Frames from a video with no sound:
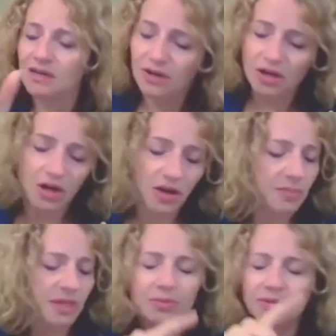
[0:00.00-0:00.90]
All
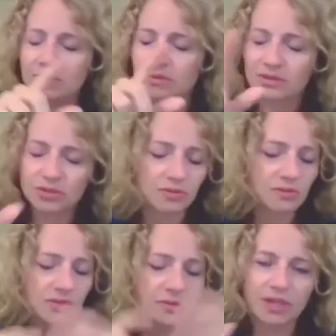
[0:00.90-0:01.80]
the people, the
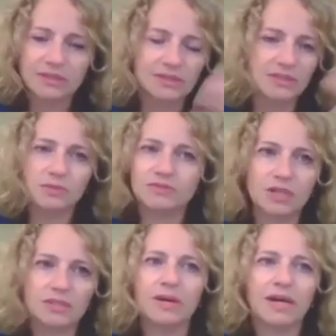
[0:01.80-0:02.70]
tools, the processes we've
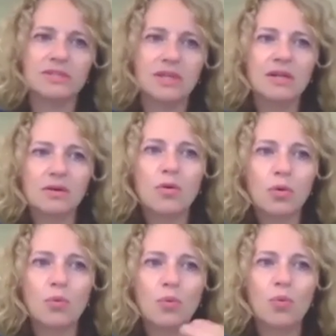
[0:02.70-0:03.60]
talked about
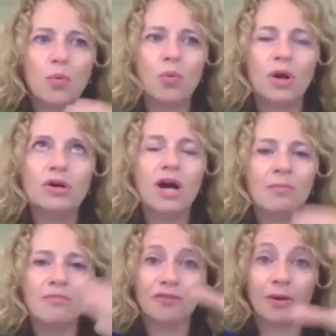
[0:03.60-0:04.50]
will
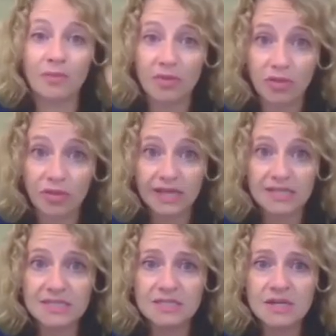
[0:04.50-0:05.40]
come from
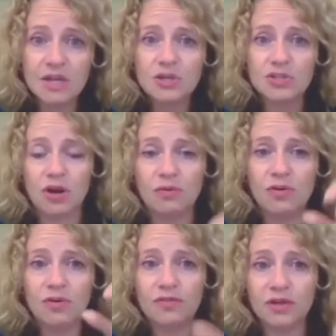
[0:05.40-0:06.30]
this. So
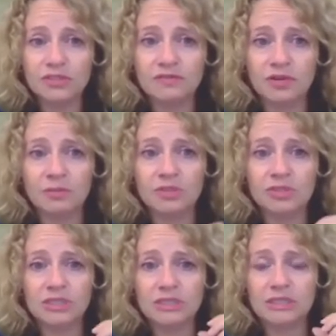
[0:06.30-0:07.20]
first and
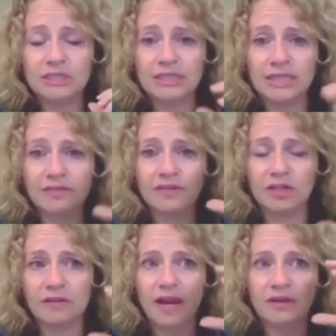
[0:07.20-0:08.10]
foremost, you've got to
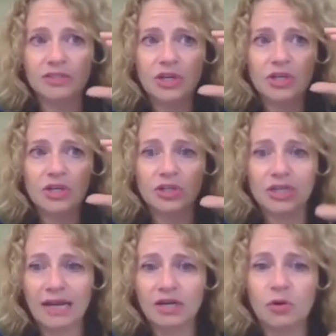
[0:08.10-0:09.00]
figure out your
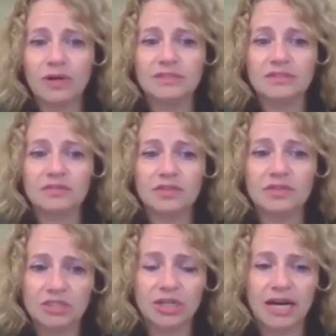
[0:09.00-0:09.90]
categories of
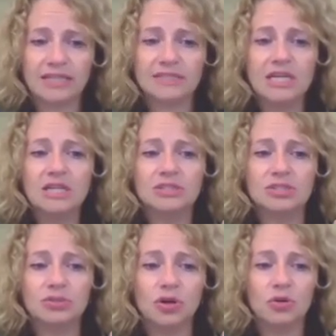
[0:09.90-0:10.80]
contracts
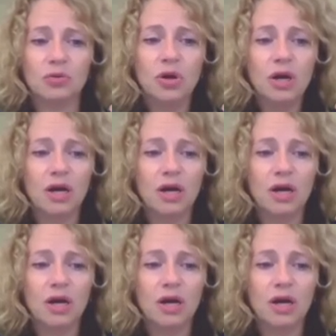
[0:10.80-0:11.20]
to know